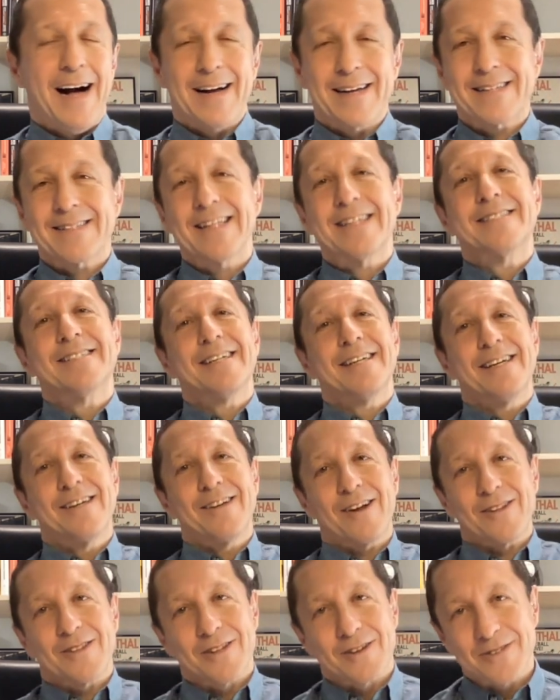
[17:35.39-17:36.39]
I'll let you
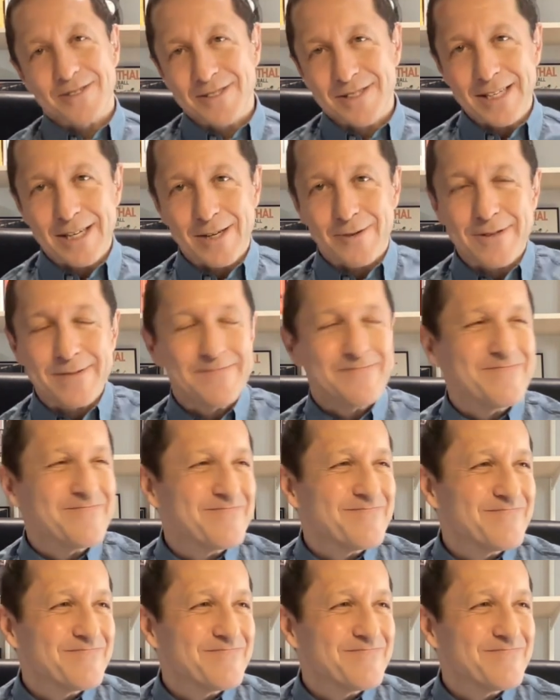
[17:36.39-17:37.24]
in on a little secret.